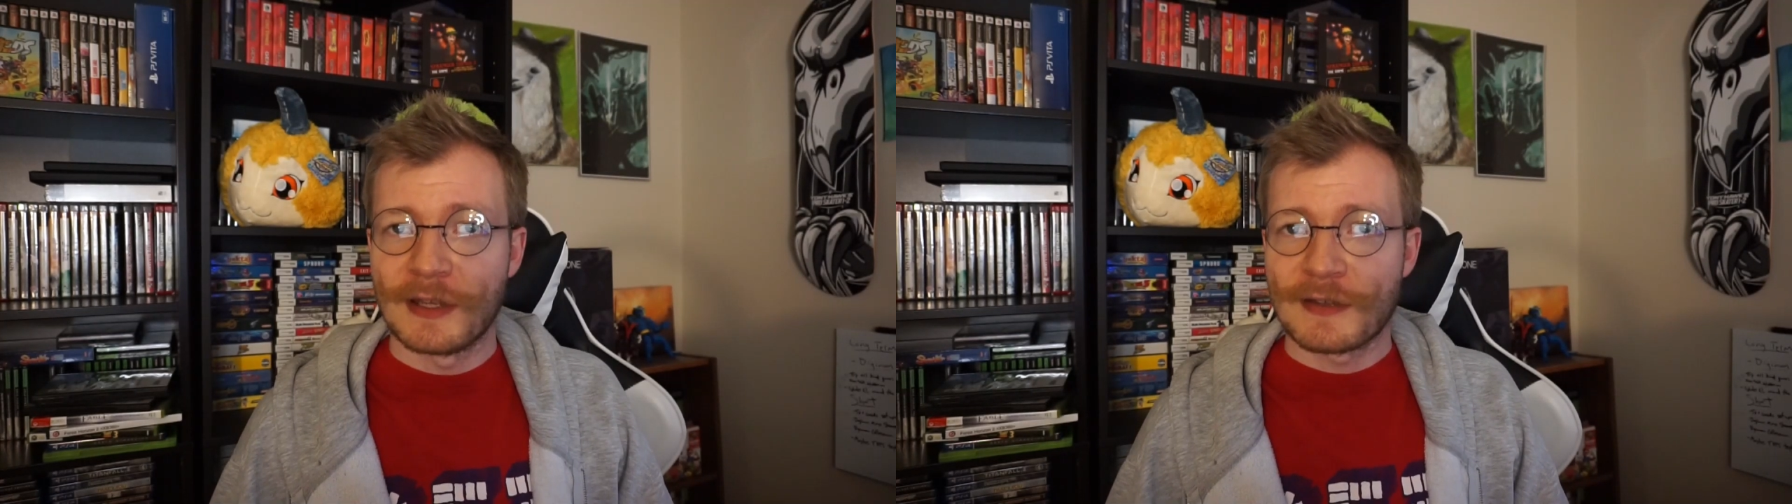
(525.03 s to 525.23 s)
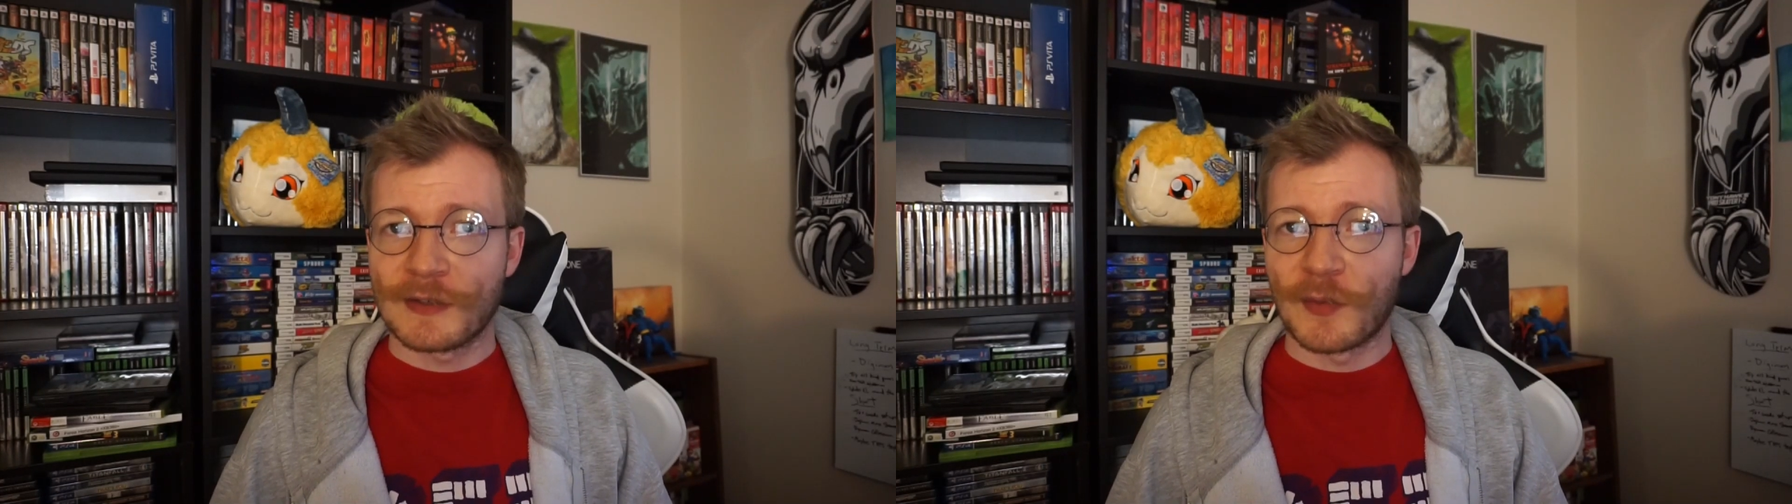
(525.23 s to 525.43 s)

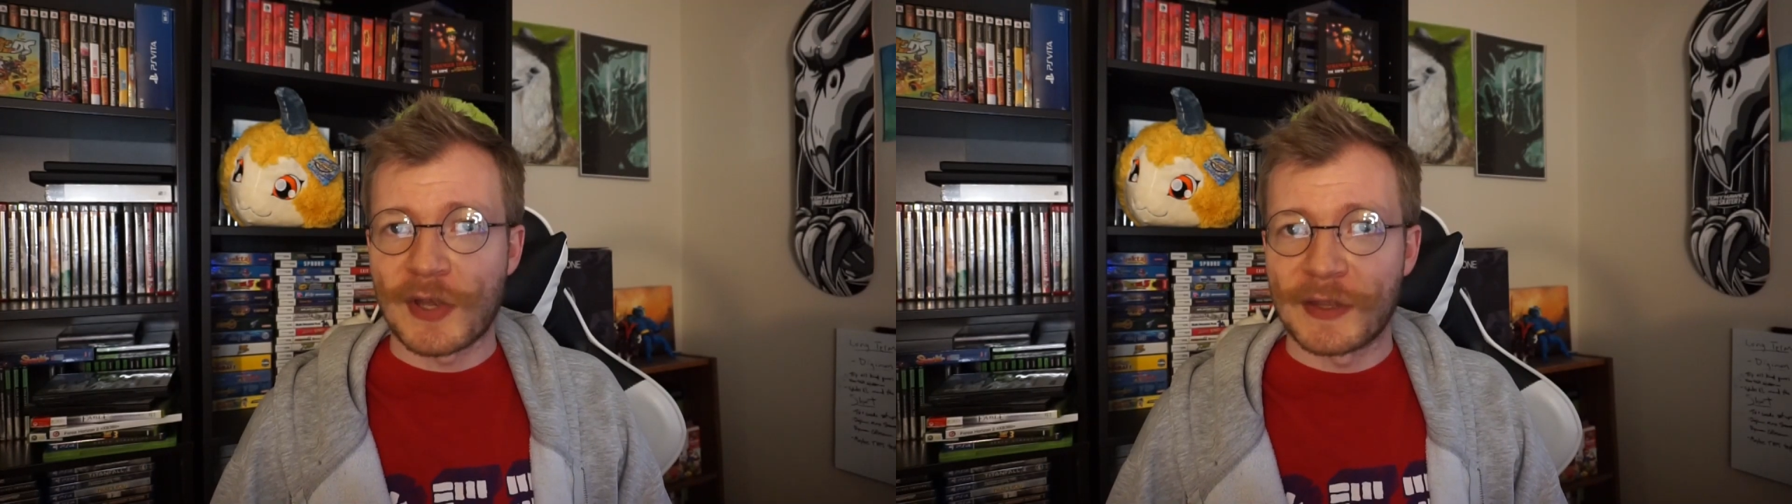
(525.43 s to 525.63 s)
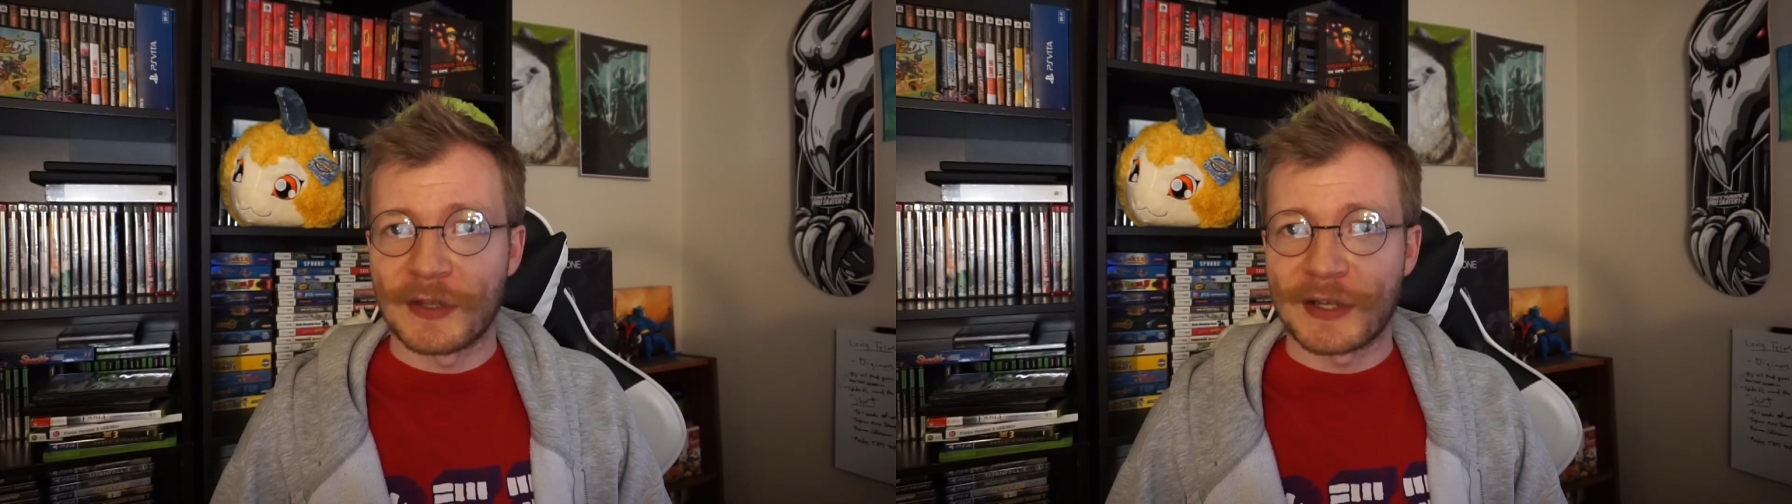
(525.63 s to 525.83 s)
so be
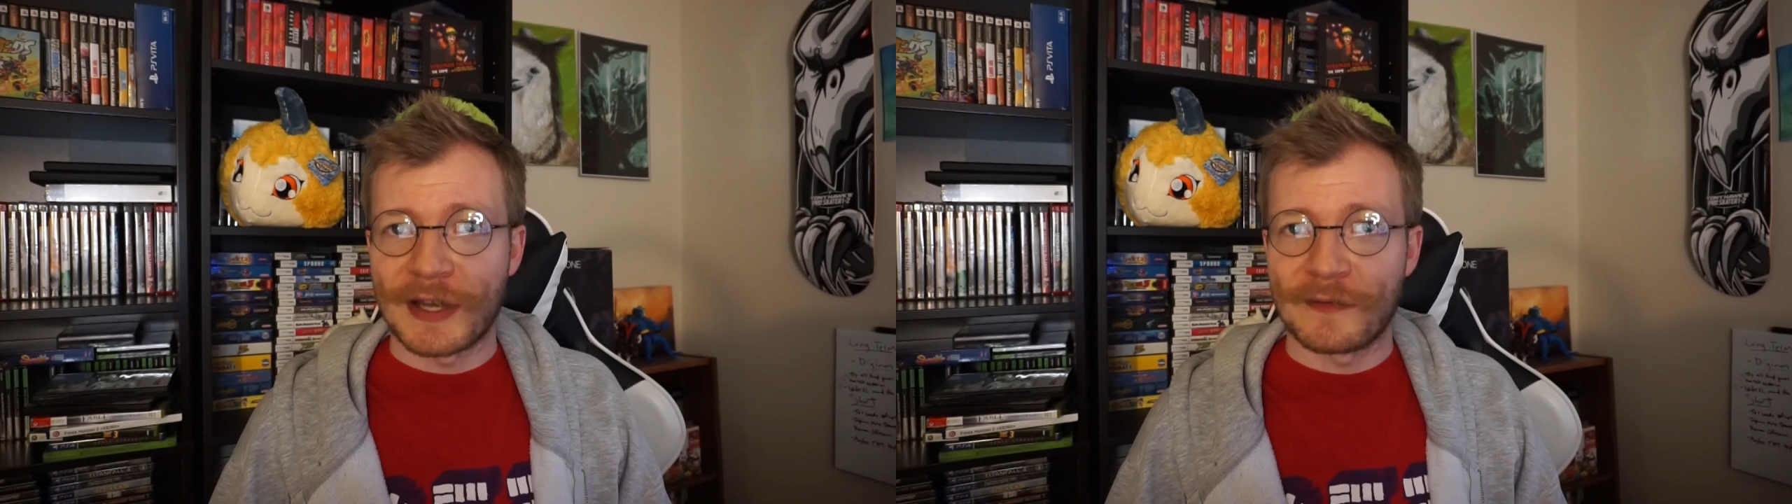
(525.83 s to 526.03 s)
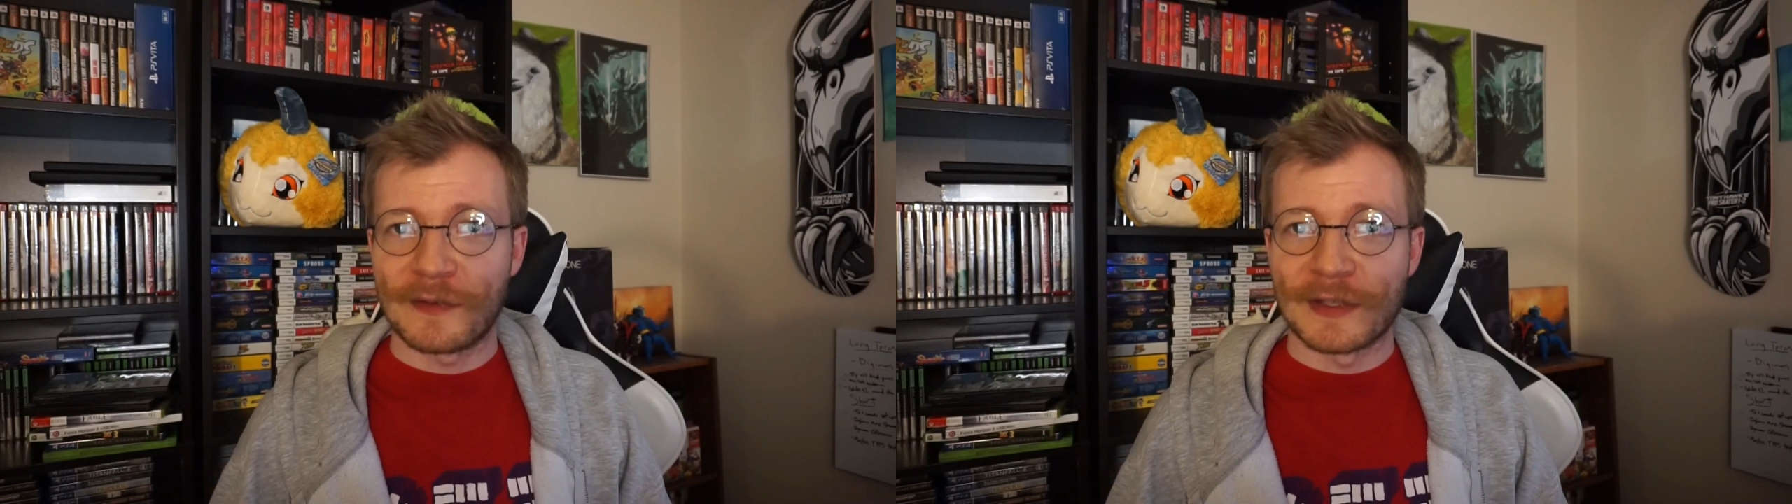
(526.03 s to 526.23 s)
on the
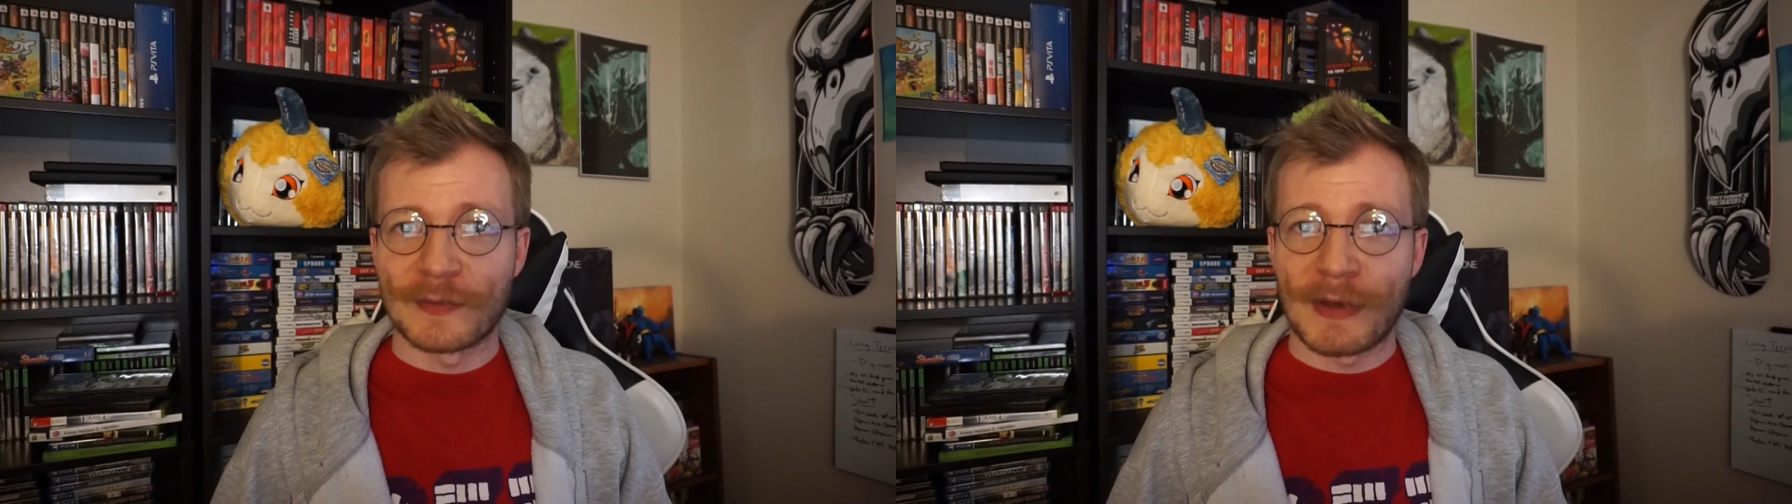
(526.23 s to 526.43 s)
lookout for these